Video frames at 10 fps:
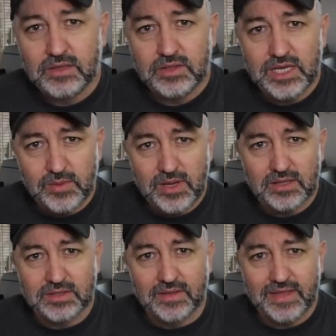Yeah, we are
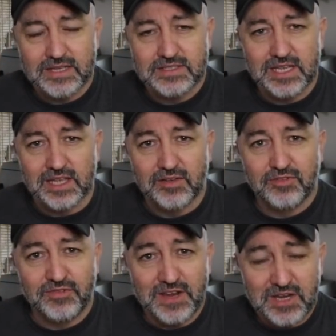done. That is it.
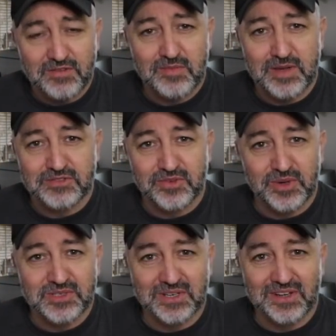Thank you very much for
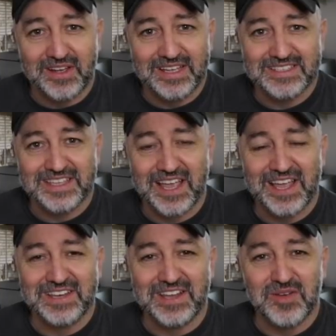watching, guys,
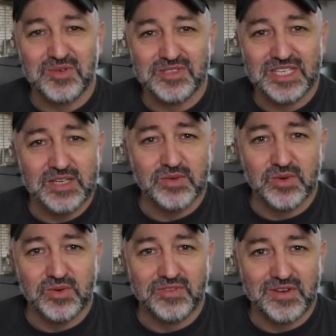and I will see you
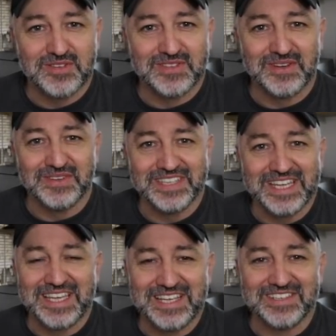all very soon.
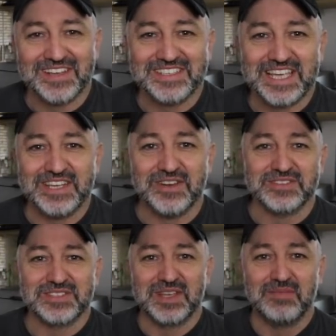Take it easy, guys.
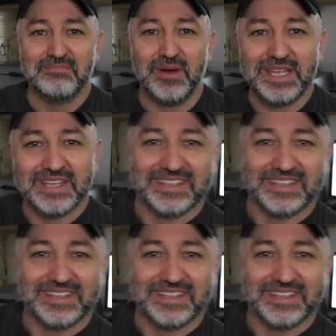Adios. Bye.